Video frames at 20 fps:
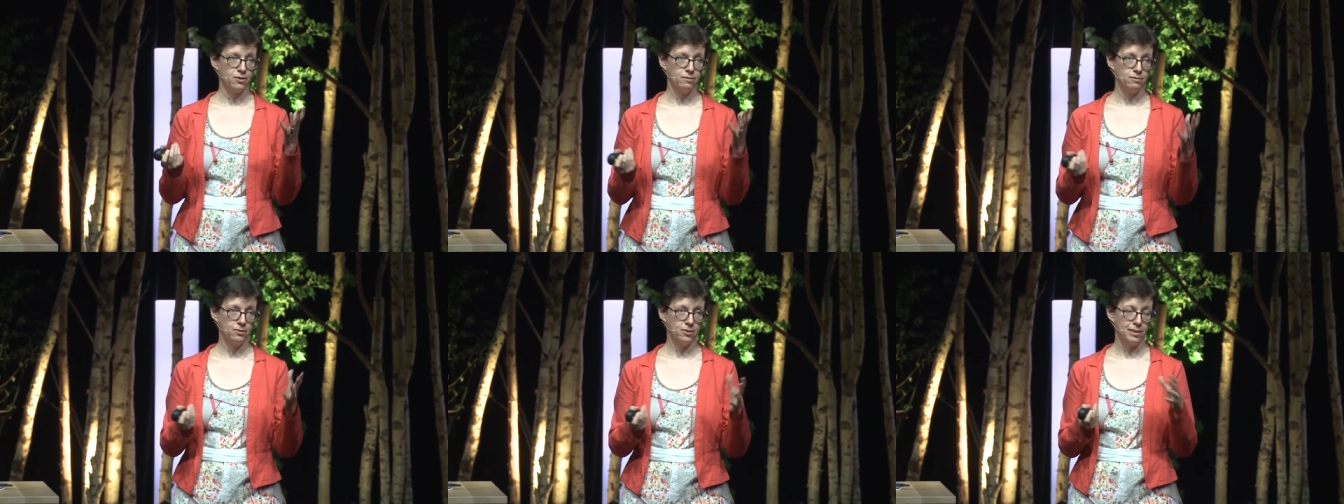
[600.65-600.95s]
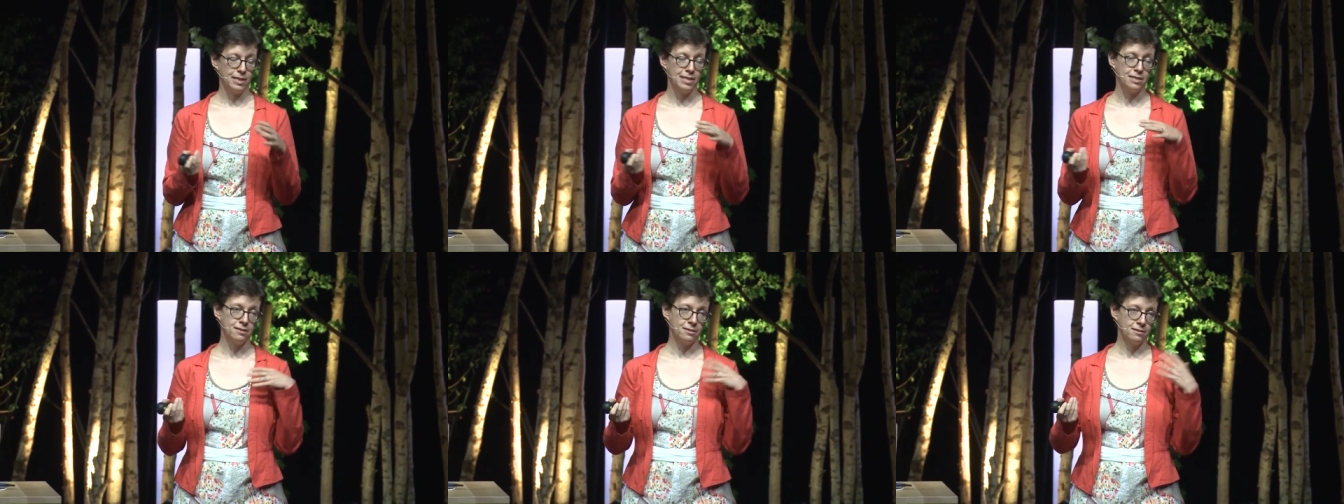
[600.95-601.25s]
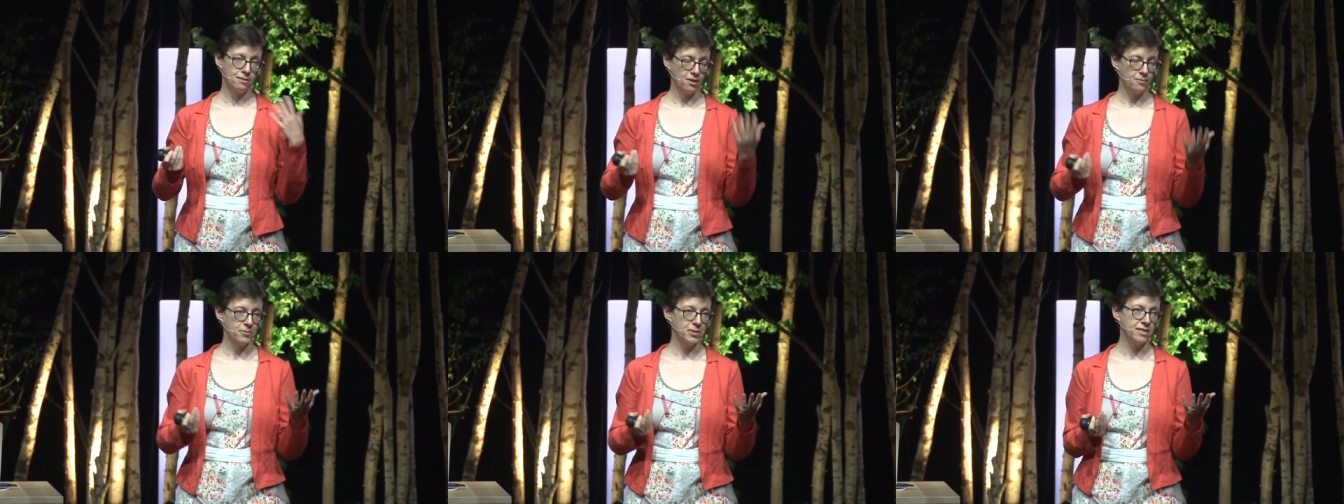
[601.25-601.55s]
it's
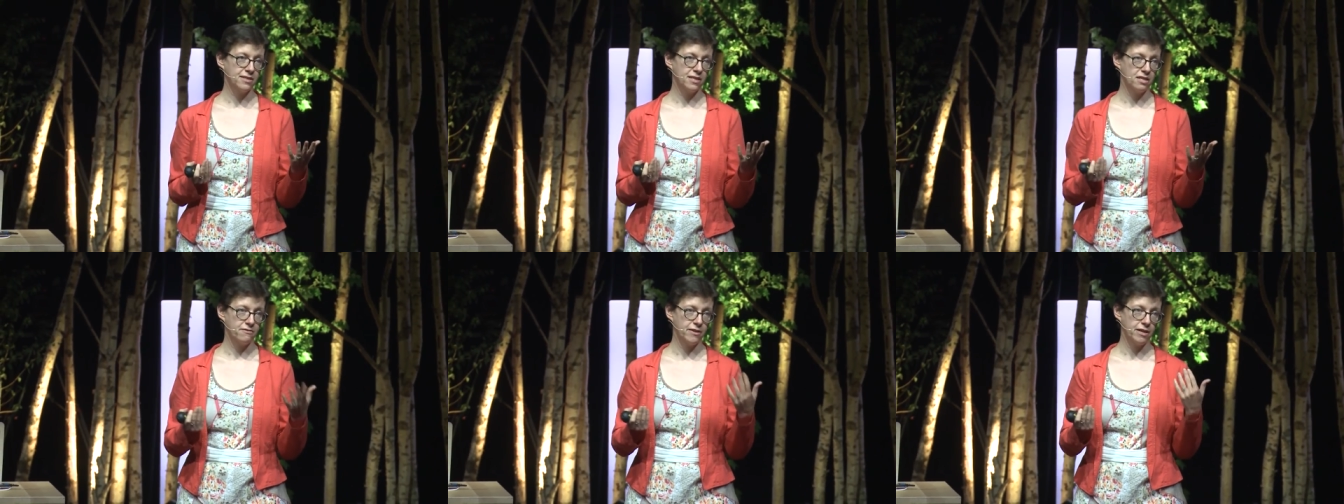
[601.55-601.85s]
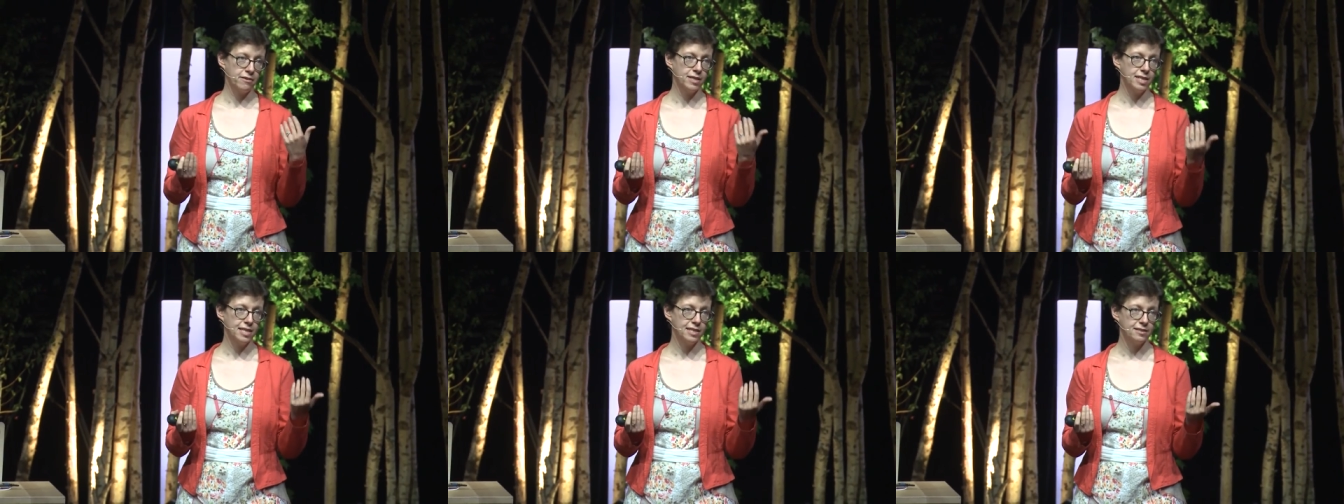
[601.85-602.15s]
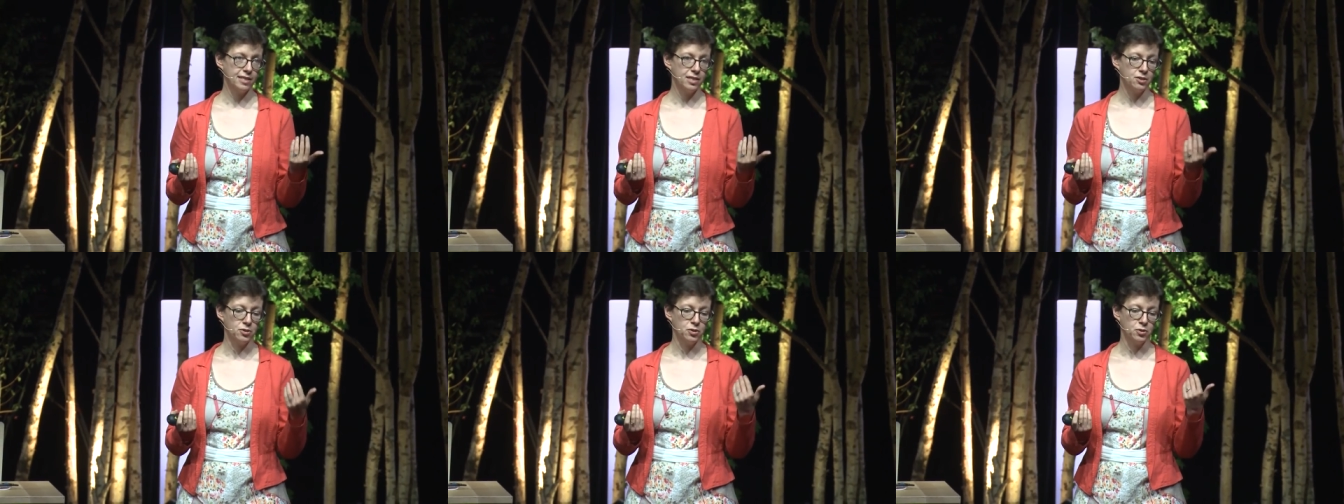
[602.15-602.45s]
something that's very
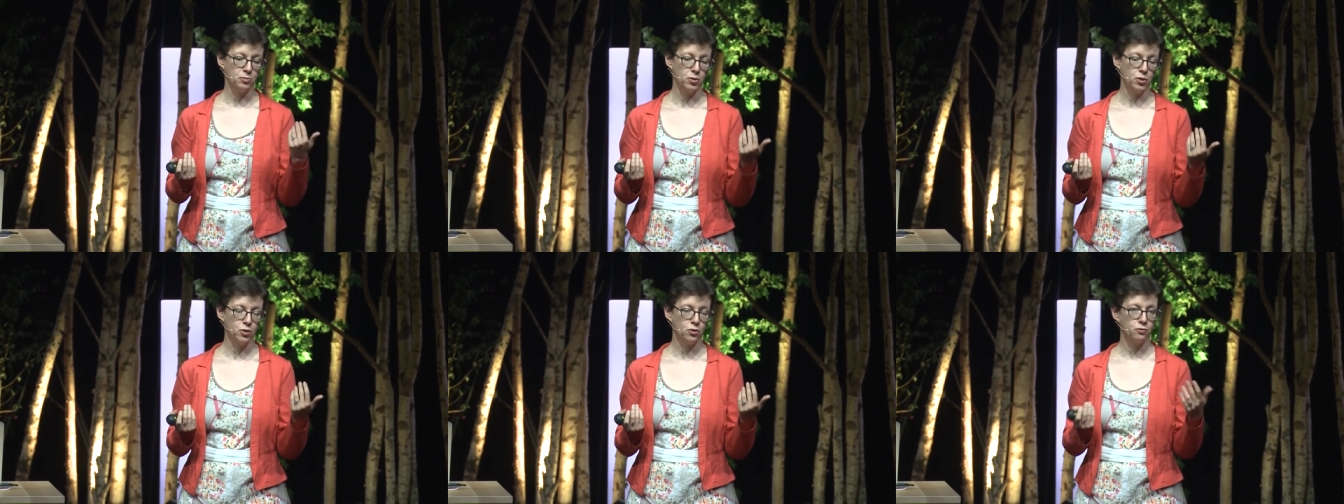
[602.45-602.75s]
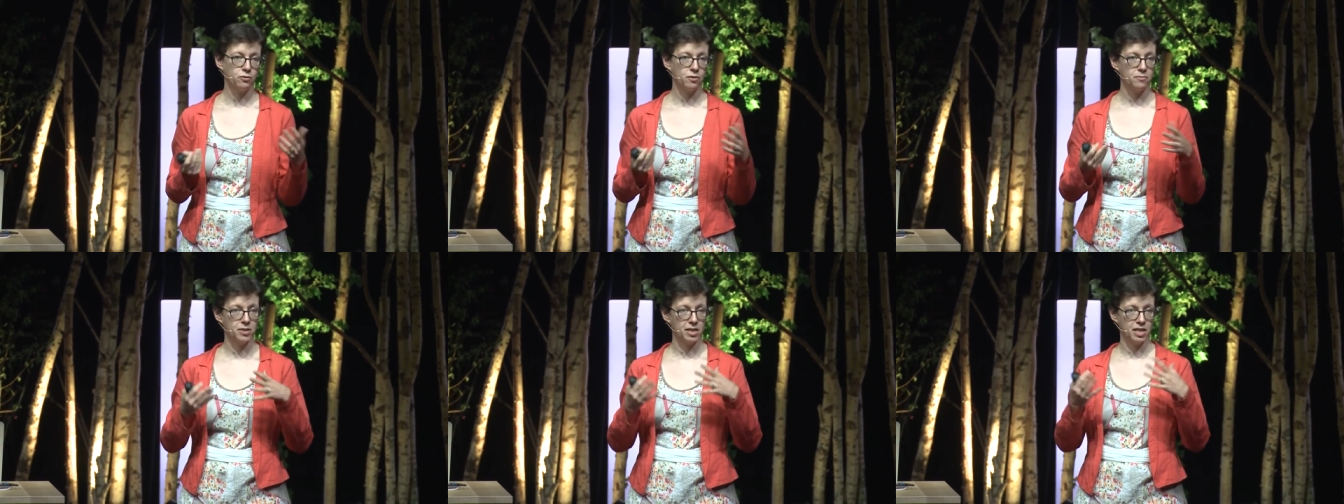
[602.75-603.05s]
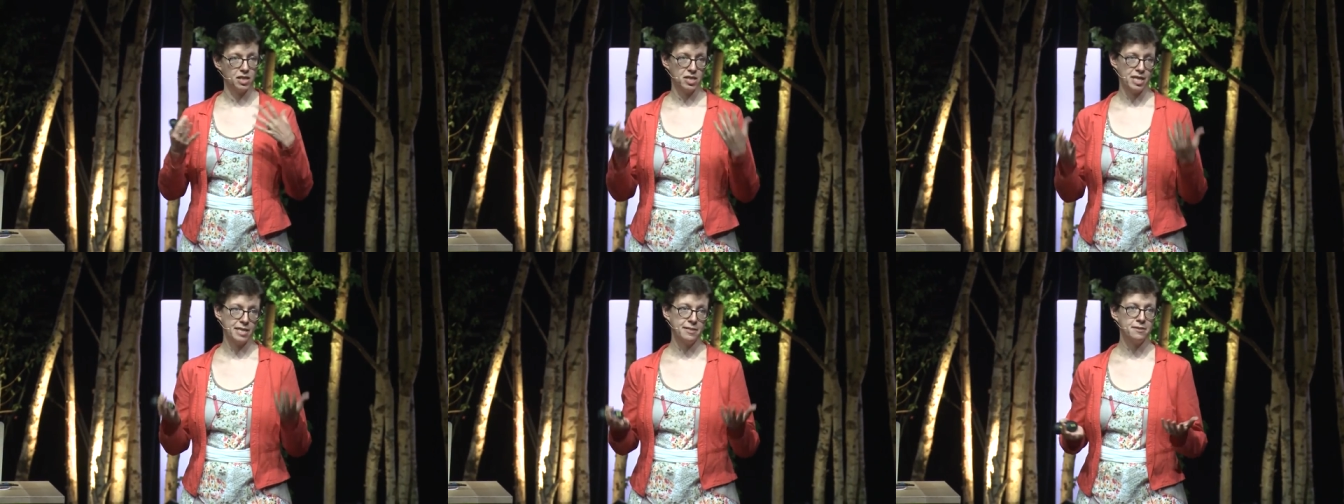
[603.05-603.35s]
easy to compute from
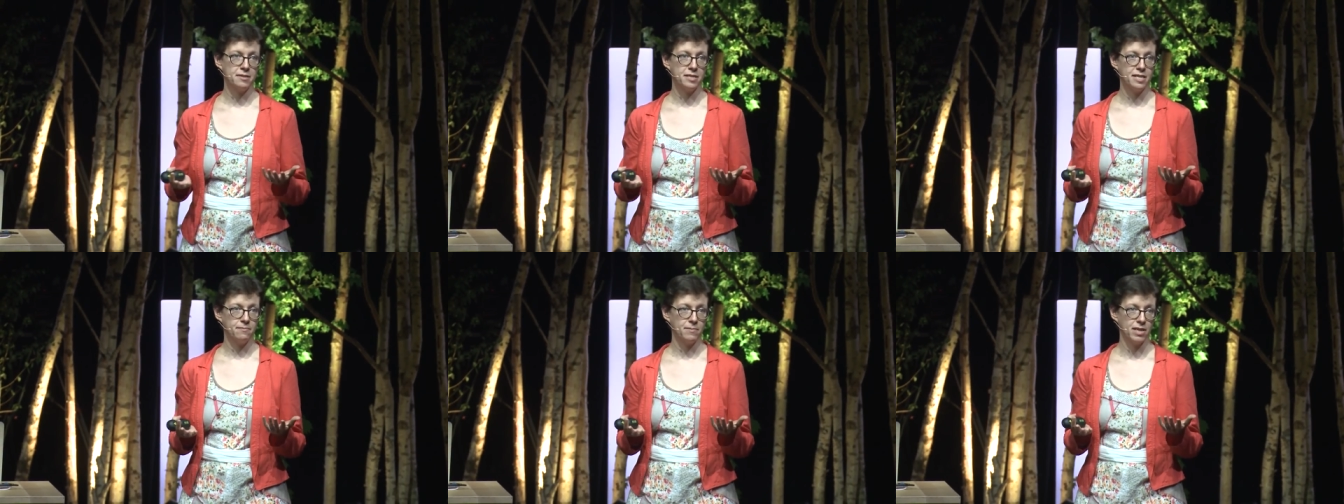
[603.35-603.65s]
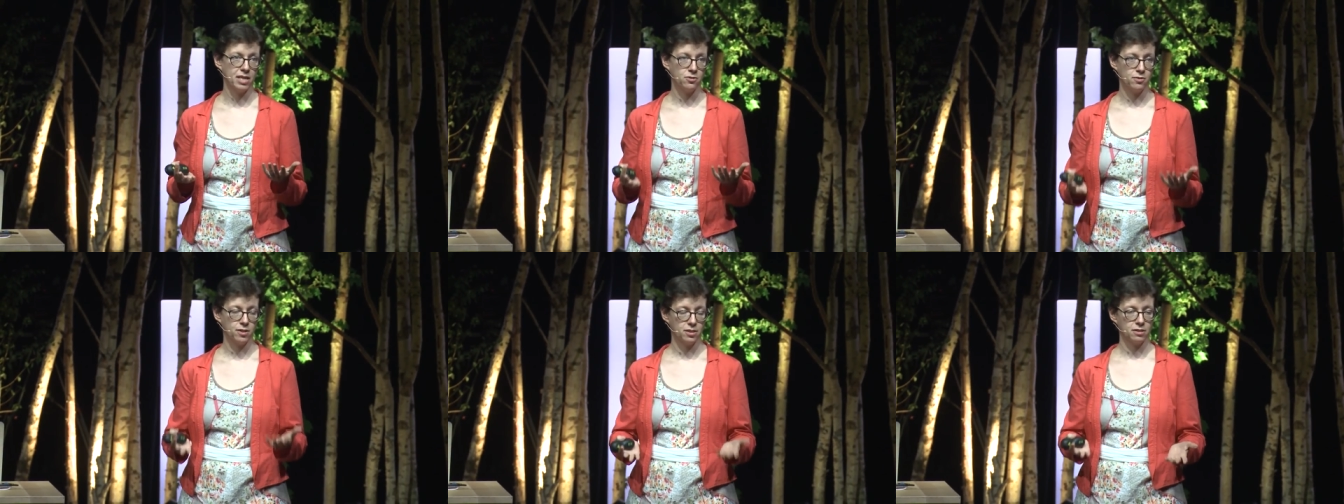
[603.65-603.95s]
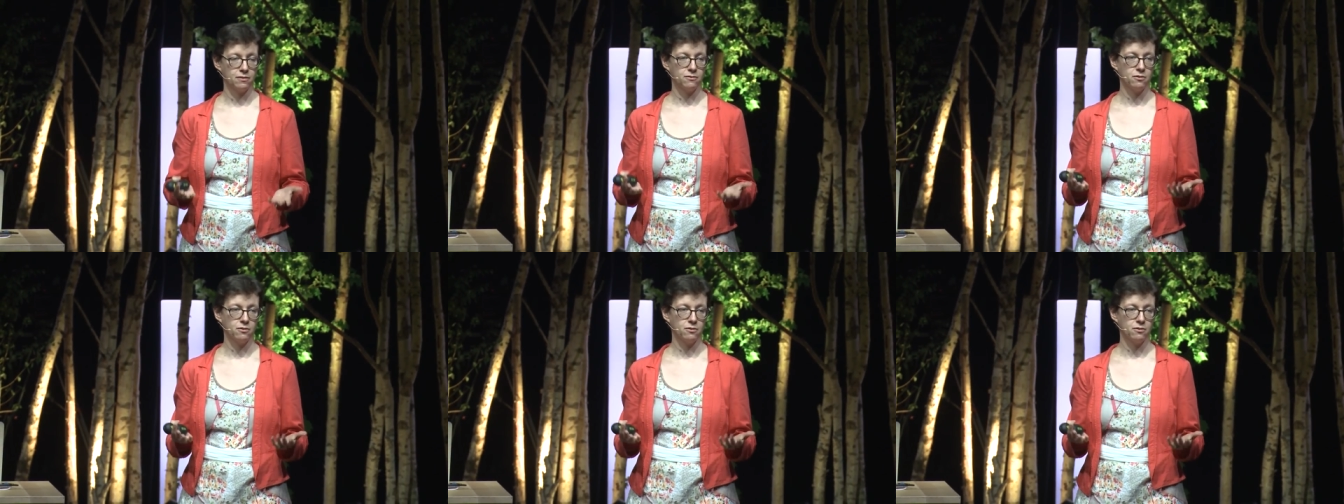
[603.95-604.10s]
the adjacency matrix